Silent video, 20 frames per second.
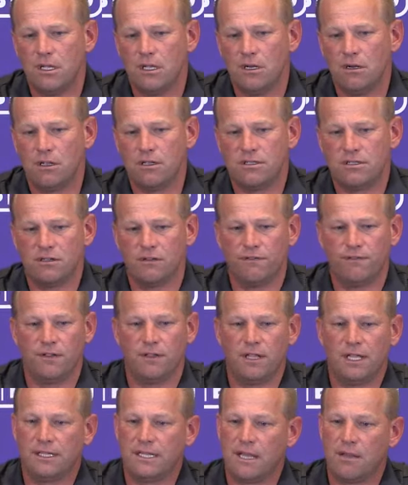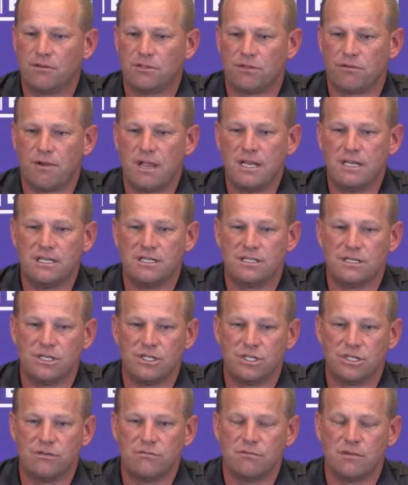you know, I still feel like that was the right
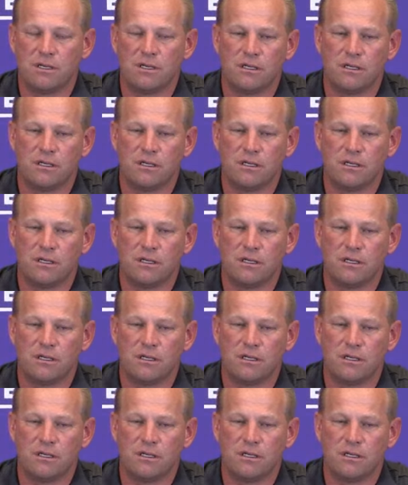decision.